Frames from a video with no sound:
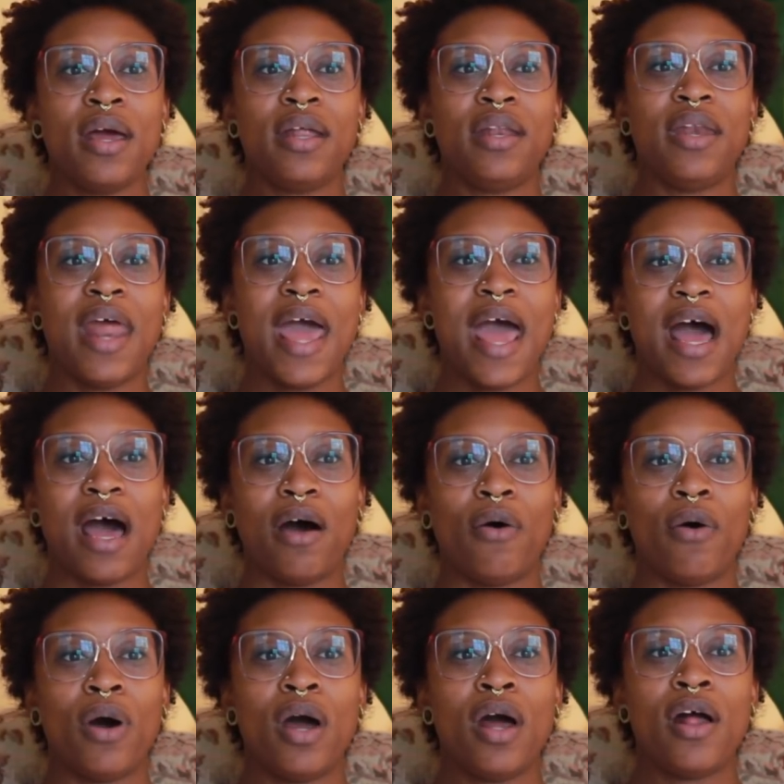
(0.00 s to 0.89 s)

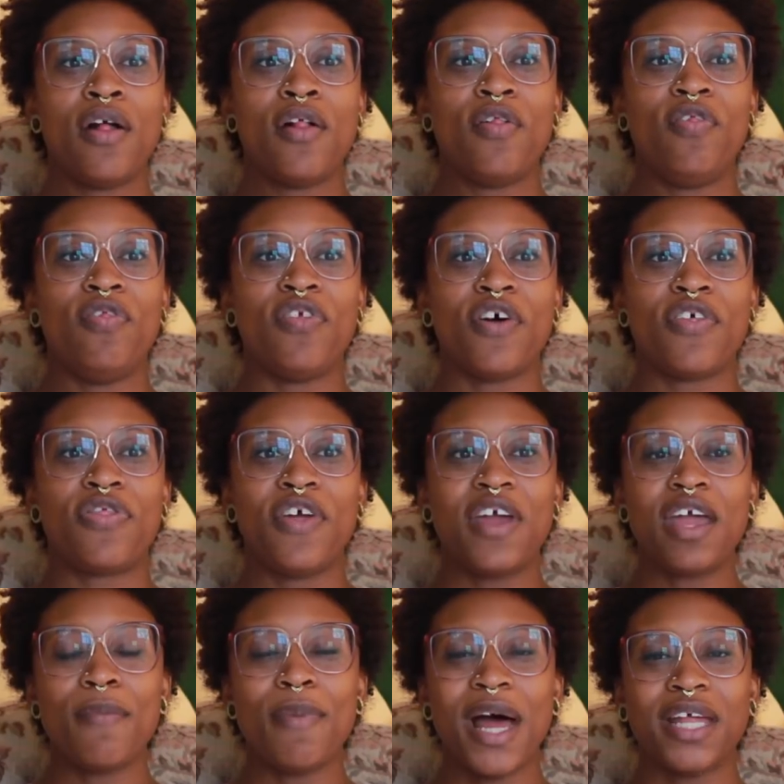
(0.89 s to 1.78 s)
Now, the
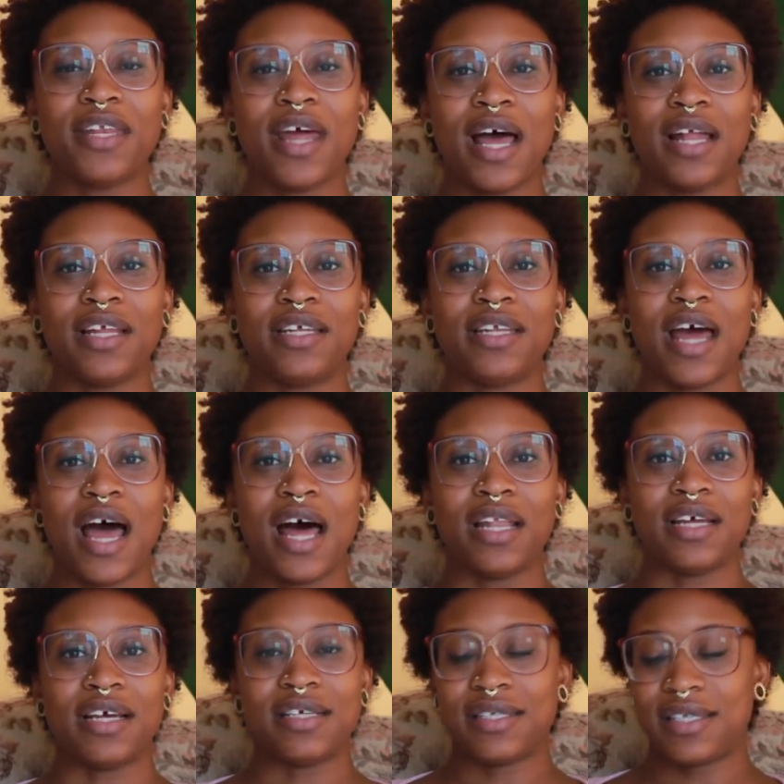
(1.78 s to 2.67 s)
thing about Dala
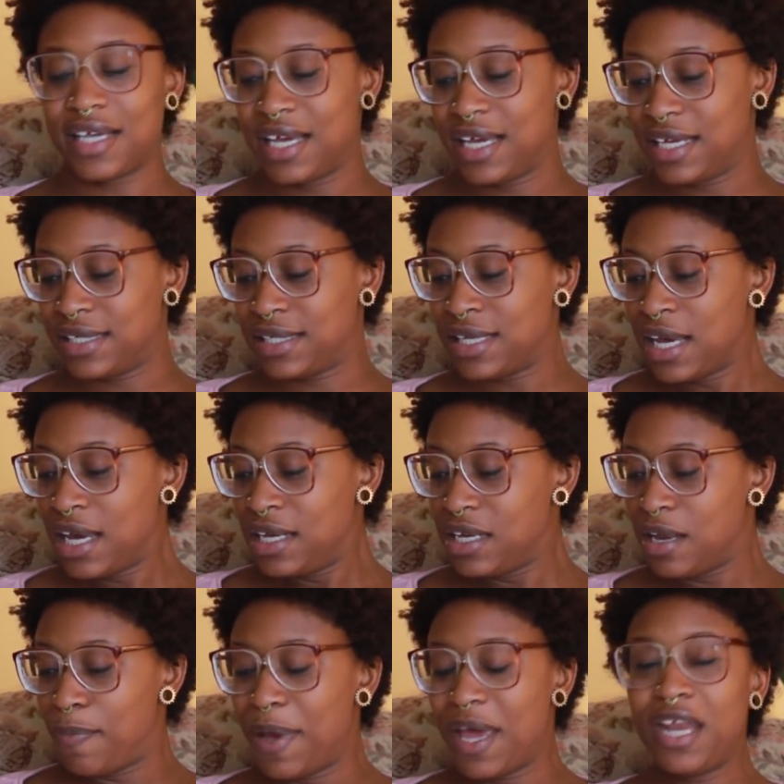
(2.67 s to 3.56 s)
Dalas is,
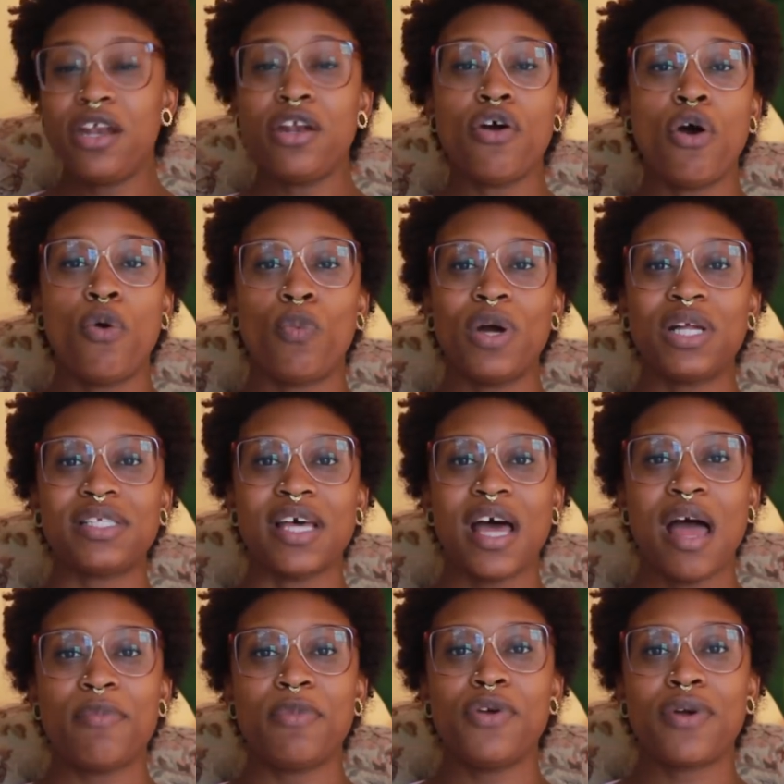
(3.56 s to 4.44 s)
depending on what
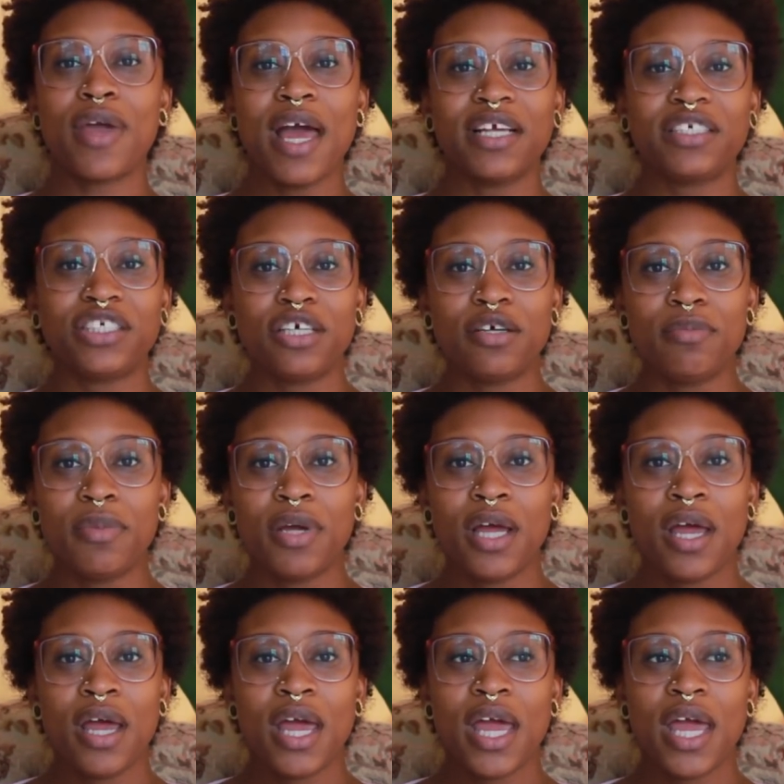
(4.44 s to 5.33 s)
time you catch them,
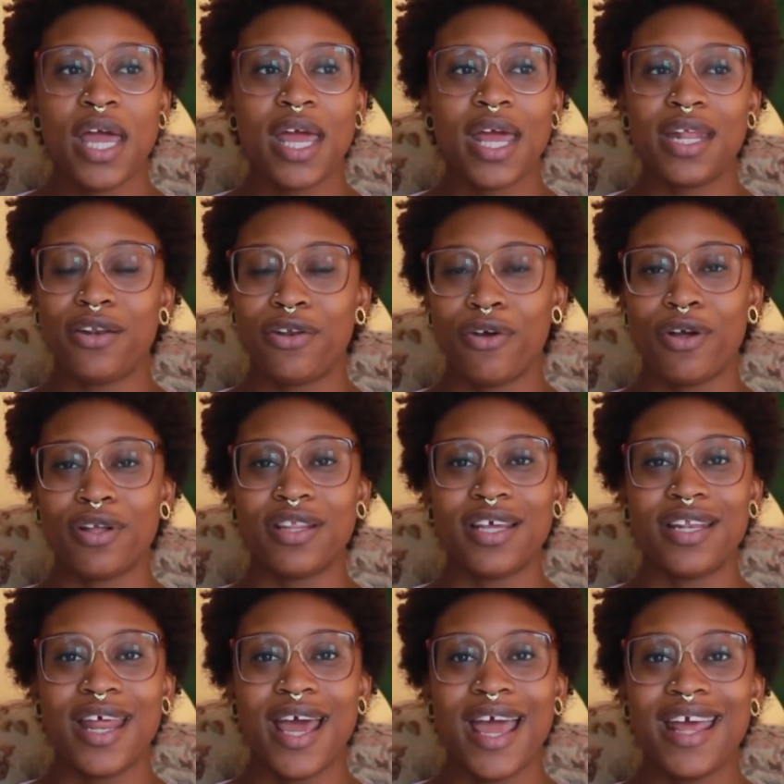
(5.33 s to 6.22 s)
during
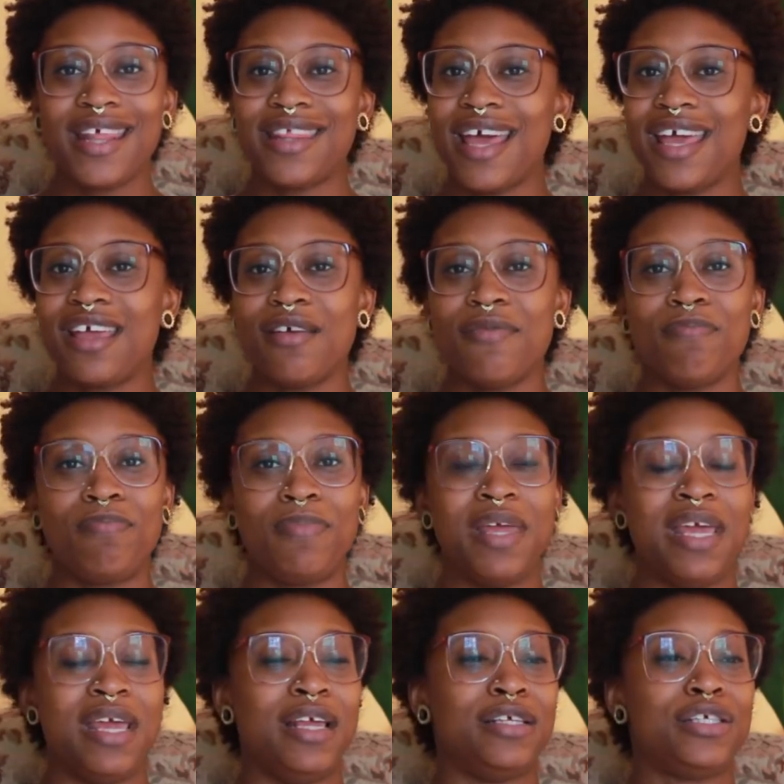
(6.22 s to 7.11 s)
the day, they can
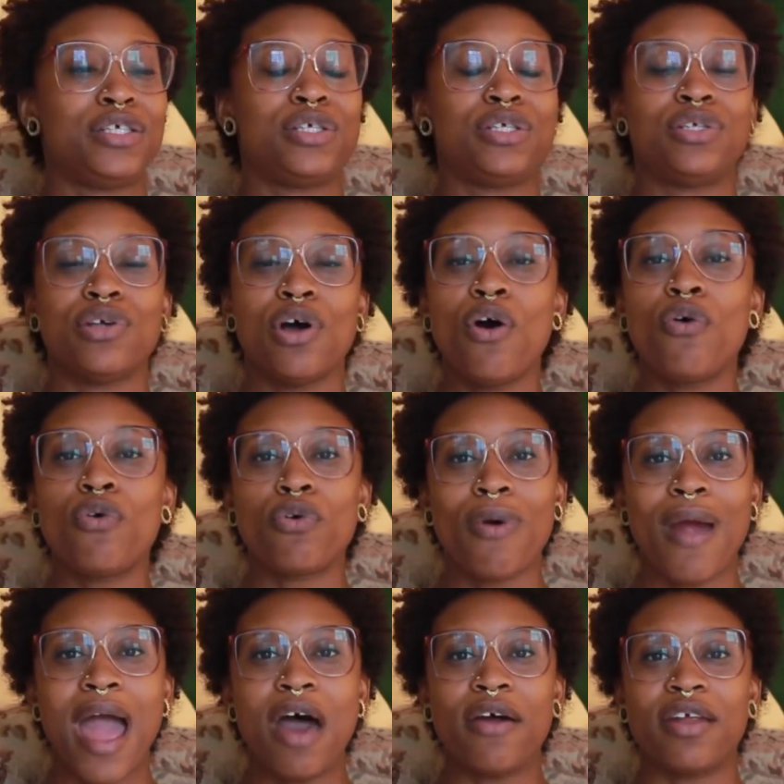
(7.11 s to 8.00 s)
be so
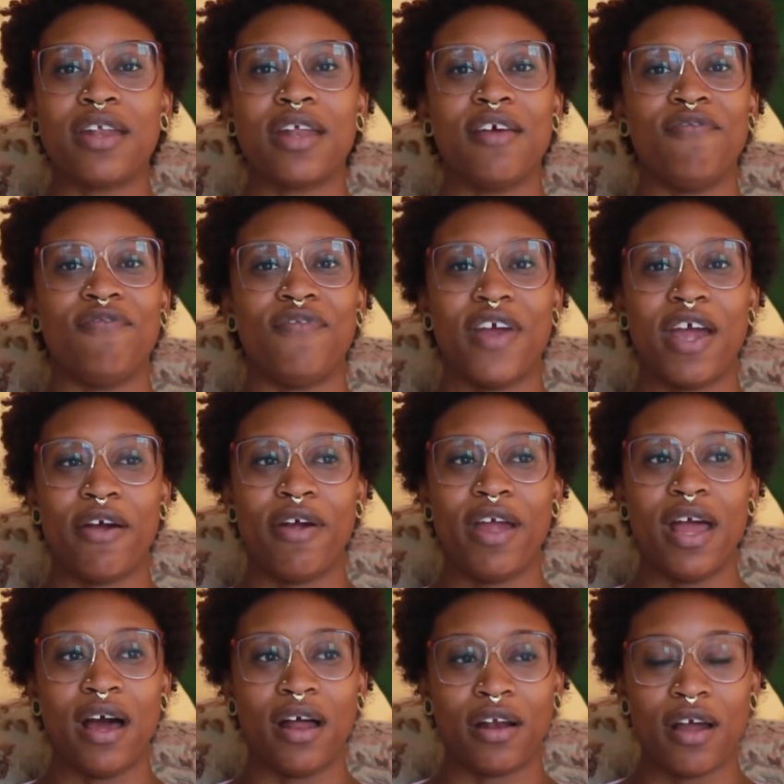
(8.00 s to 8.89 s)
crowded and
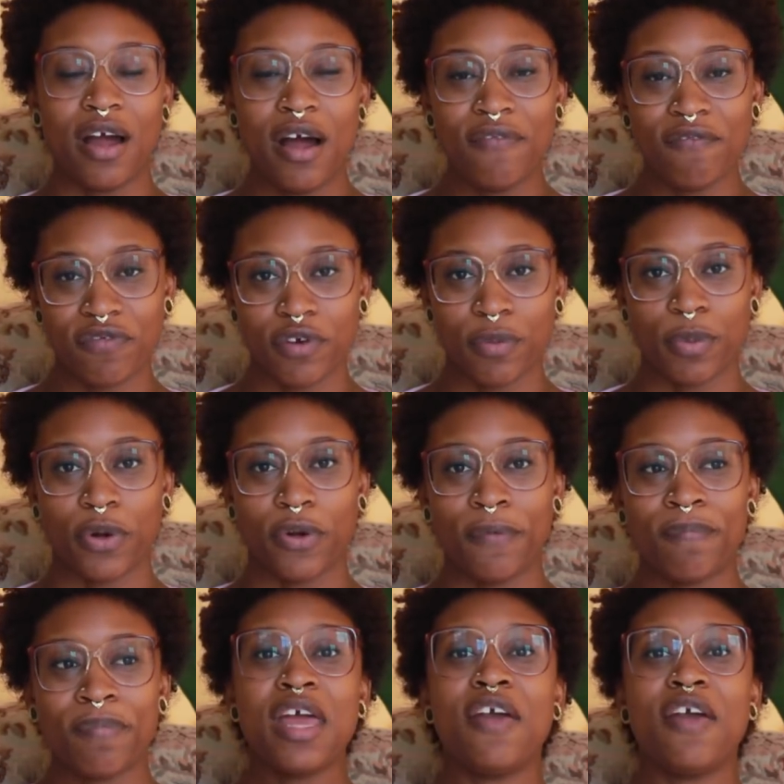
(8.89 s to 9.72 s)
very uncomfortable.